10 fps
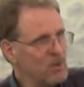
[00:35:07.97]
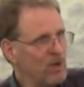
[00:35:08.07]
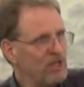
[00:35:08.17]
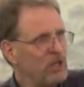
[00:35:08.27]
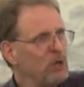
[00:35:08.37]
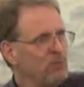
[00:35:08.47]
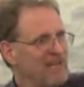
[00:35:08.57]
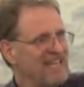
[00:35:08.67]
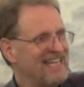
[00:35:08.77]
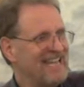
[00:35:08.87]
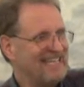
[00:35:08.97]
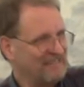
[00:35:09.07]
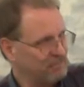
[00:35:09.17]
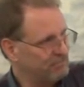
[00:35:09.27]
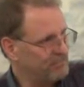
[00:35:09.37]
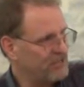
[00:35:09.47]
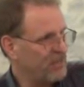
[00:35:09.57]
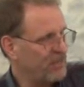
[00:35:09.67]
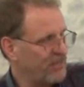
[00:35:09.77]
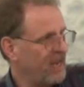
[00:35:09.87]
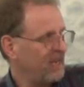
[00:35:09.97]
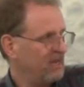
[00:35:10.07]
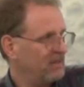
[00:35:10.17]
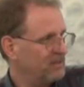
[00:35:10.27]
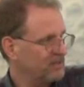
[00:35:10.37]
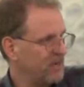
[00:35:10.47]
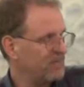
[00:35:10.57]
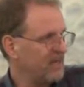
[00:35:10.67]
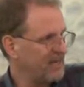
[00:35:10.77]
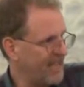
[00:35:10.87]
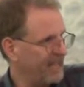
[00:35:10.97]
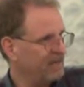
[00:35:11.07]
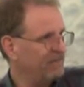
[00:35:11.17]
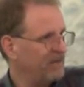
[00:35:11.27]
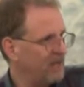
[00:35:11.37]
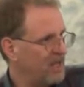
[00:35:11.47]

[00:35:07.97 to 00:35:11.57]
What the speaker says: When you begin to think something negative,